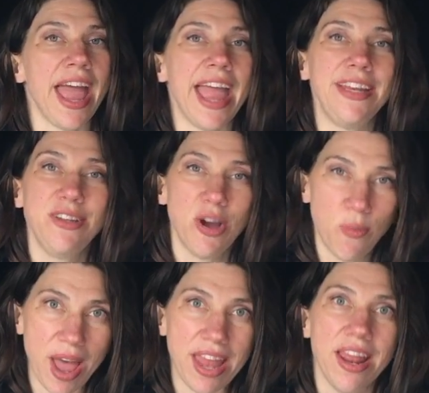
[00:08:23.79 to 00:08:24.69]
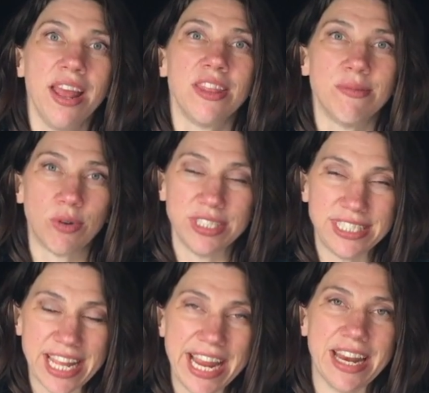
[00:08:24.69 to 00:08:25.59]
And you know what? The more
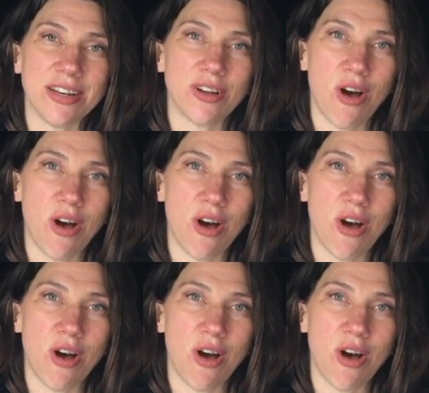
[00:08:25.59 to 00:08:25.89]
sane and